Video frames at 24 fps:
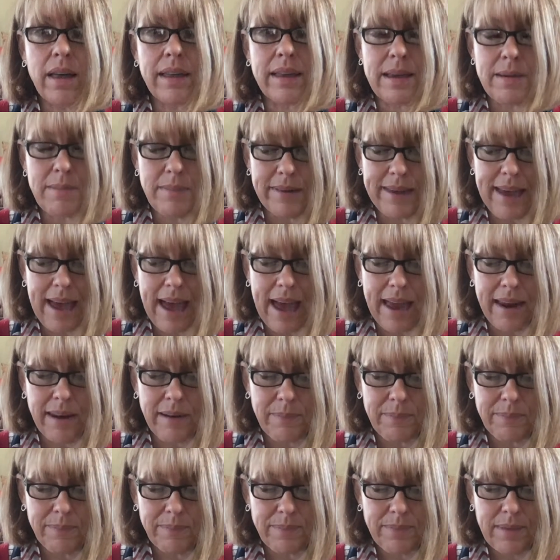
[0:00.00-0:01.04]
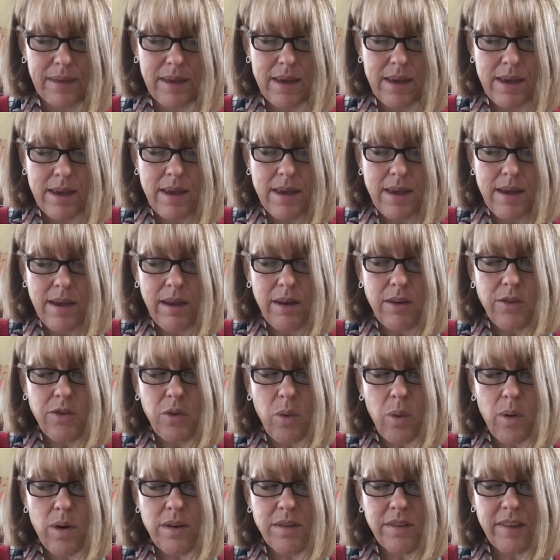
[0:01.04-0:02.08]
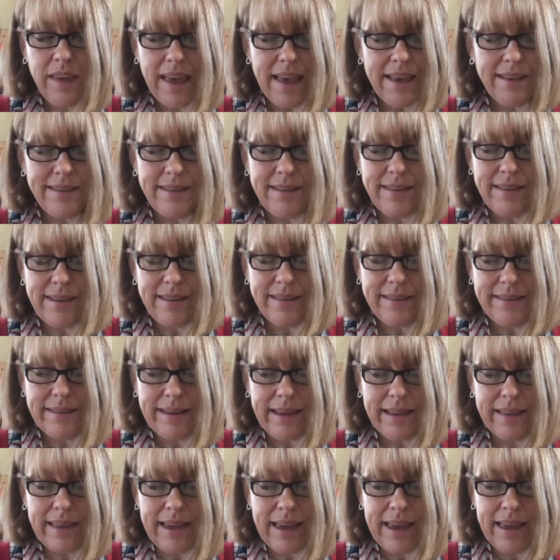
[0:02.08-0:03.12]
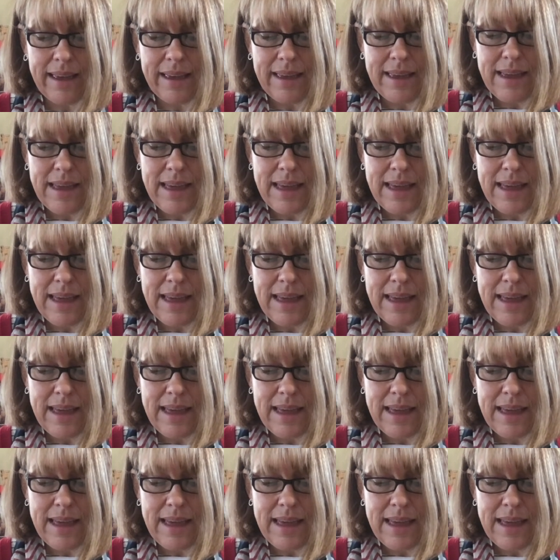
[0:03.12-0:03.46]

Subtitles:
him, Dad. George gazes at Stella.